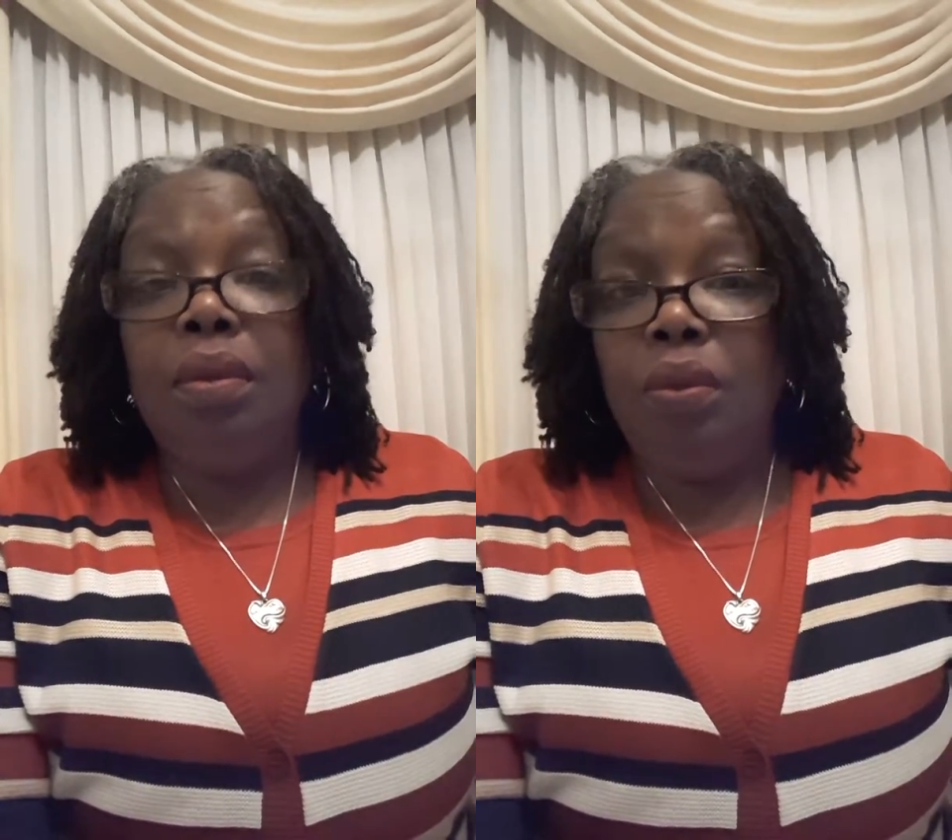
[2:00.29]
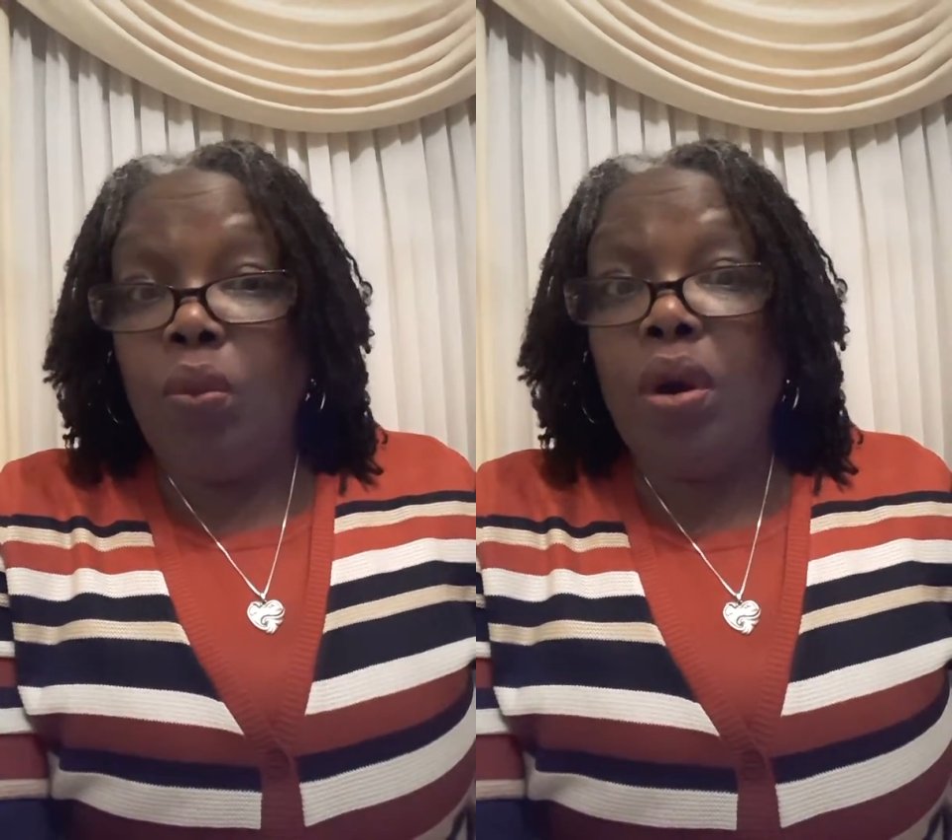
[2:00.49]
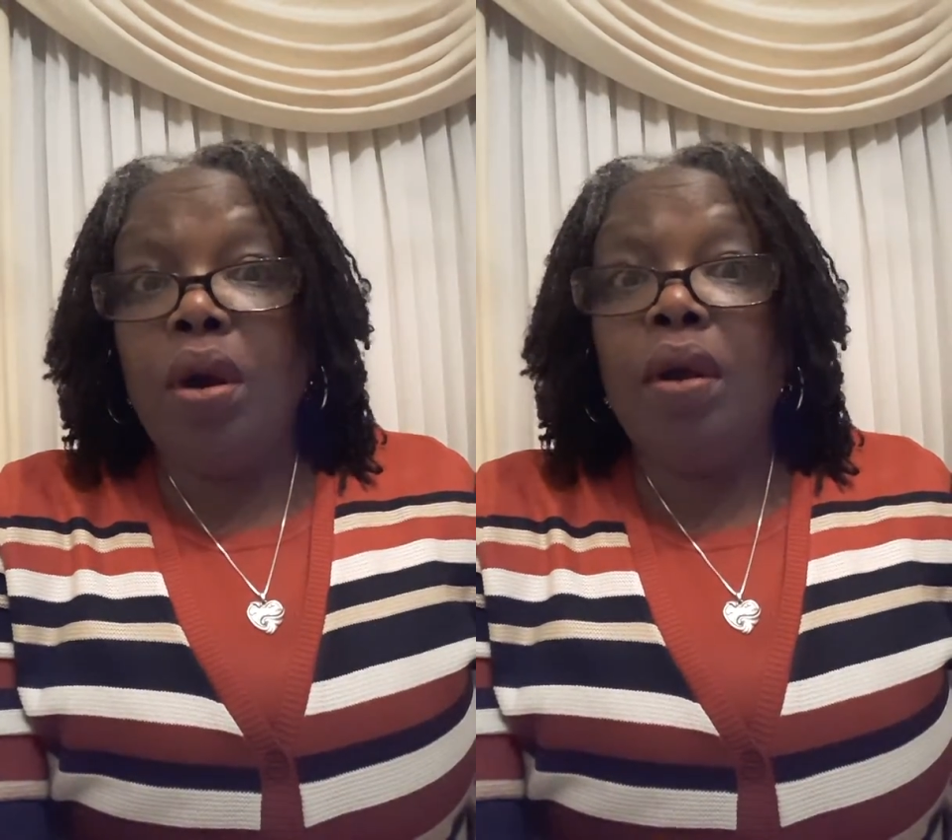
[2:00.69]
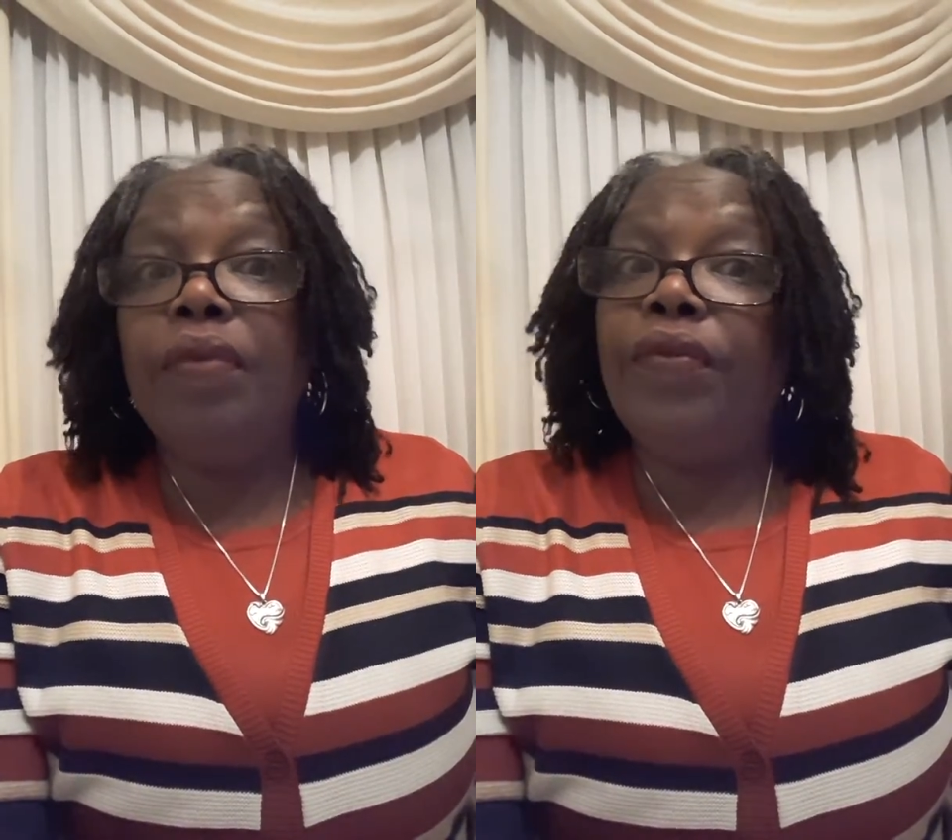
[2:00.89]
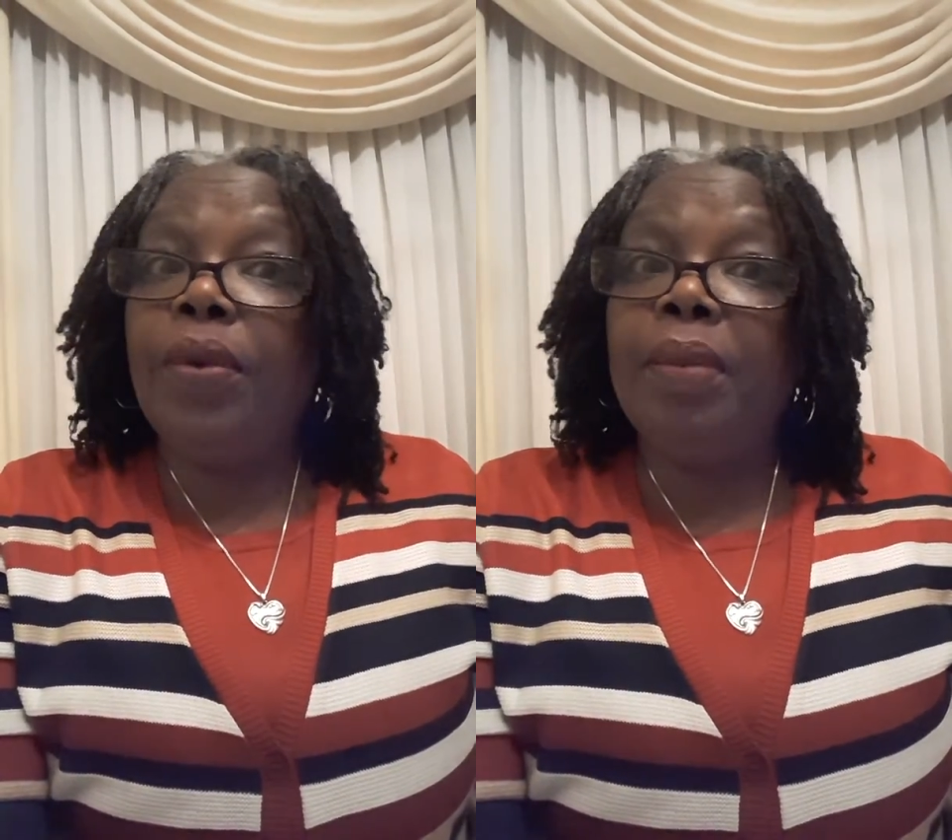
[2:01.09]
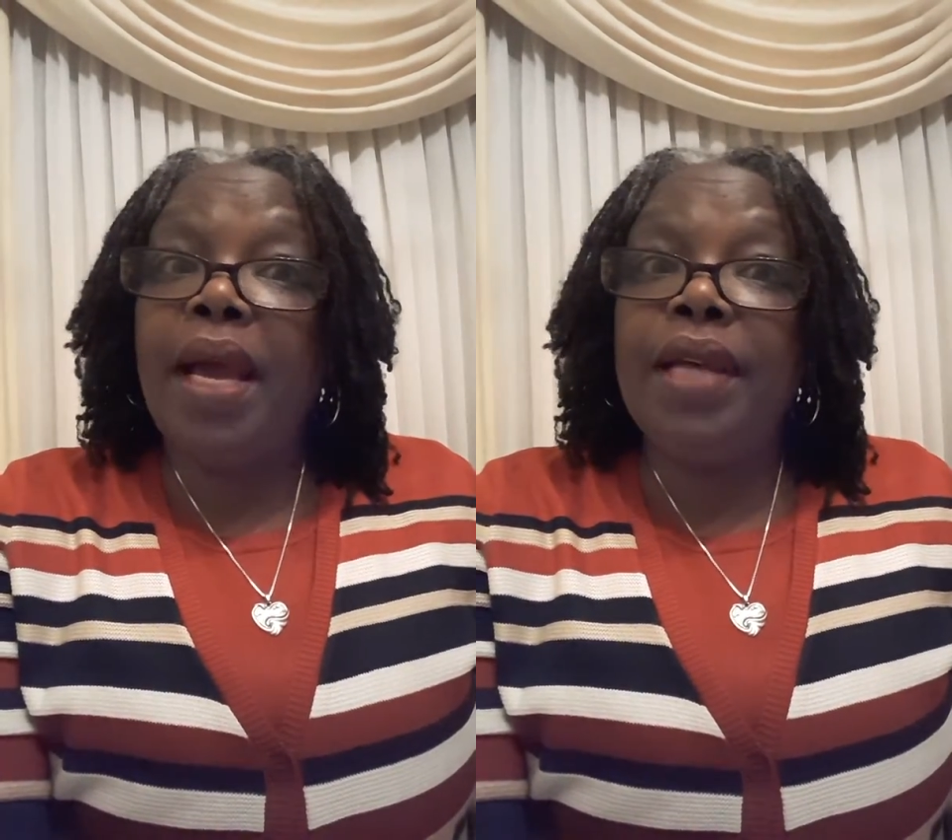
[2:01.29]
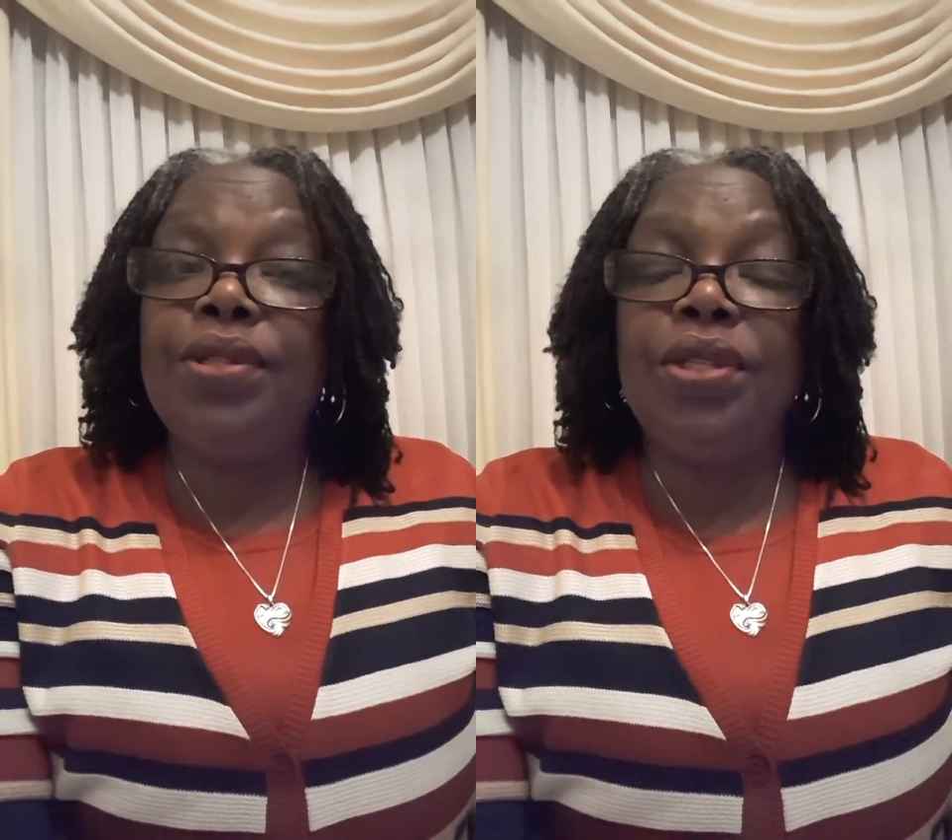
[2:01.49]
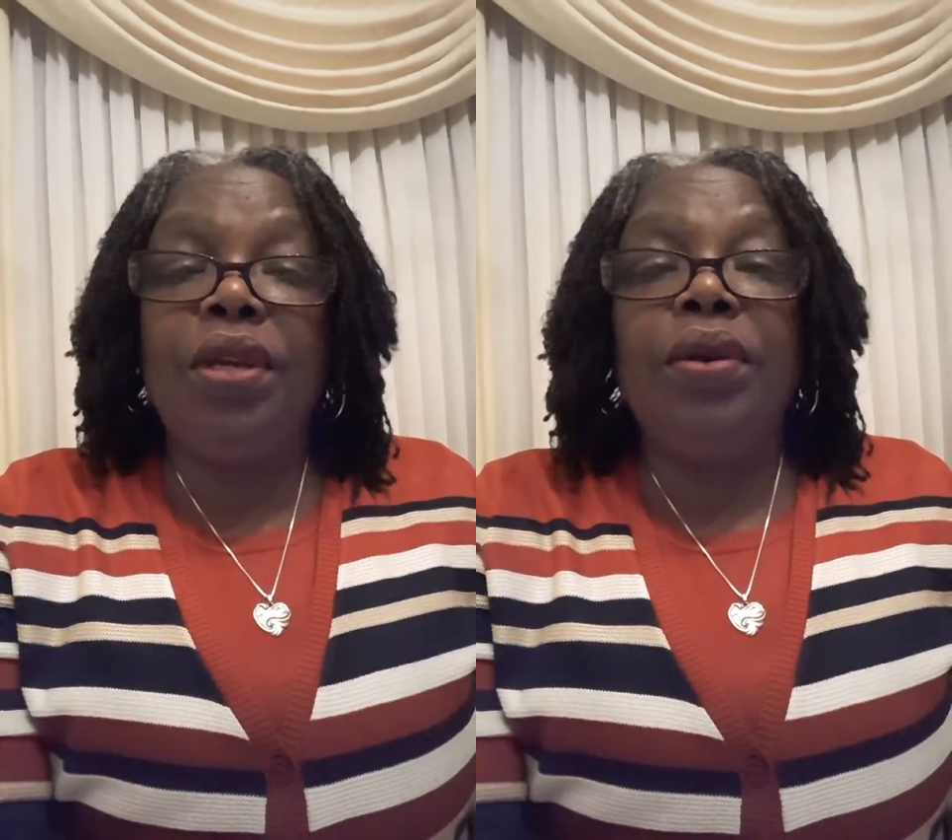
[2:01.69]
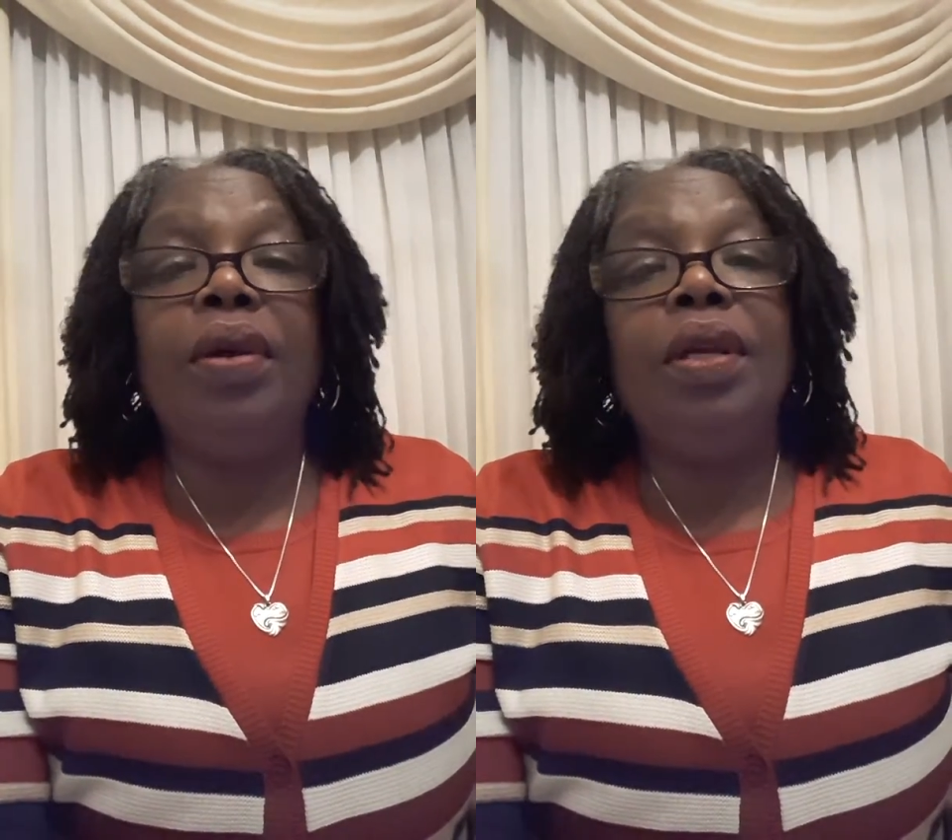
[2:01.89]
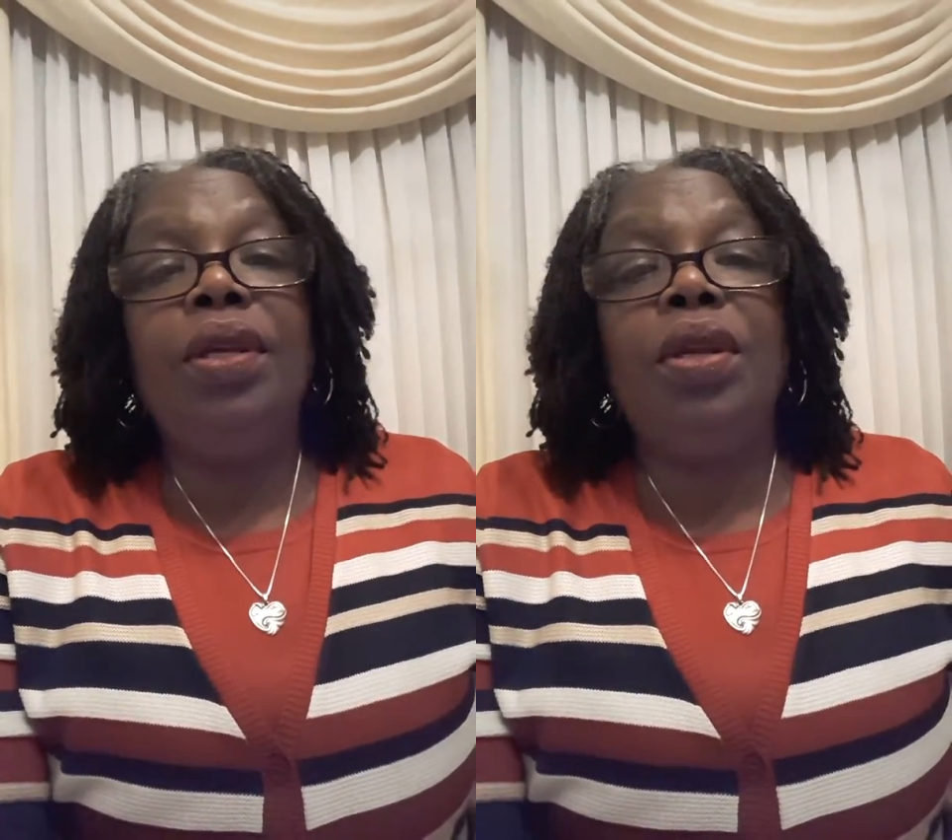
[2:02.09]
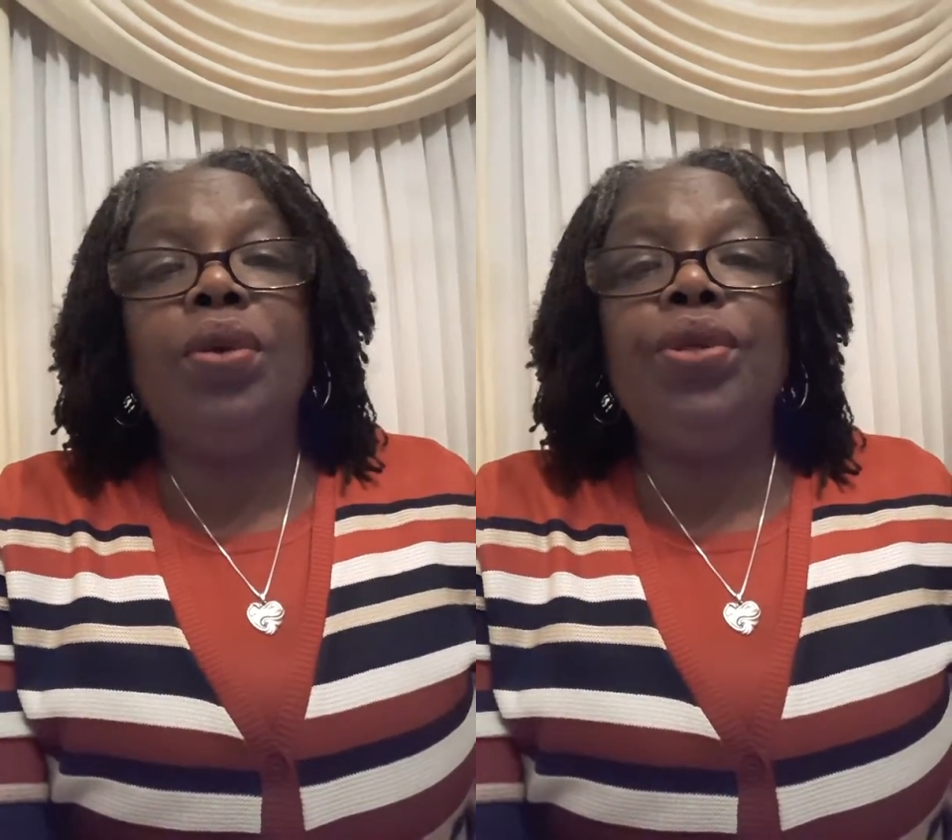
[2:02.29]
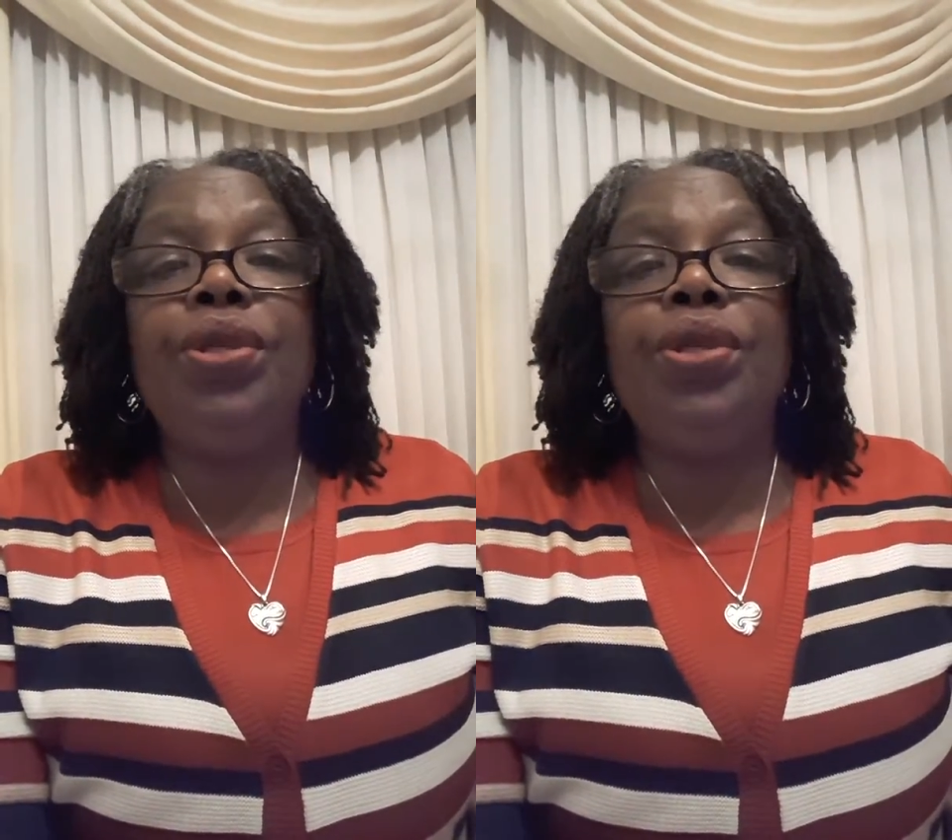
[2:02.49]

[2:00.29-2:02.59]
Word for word: were from last year. You know, you